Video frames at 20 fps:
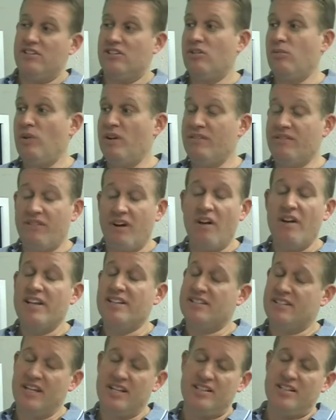So we're very
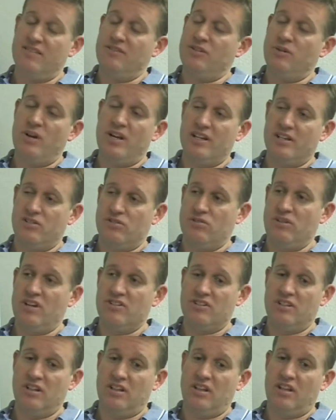sensitive to our
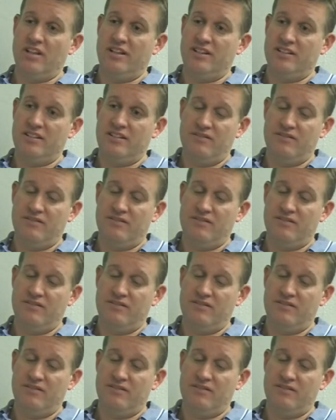construction clients.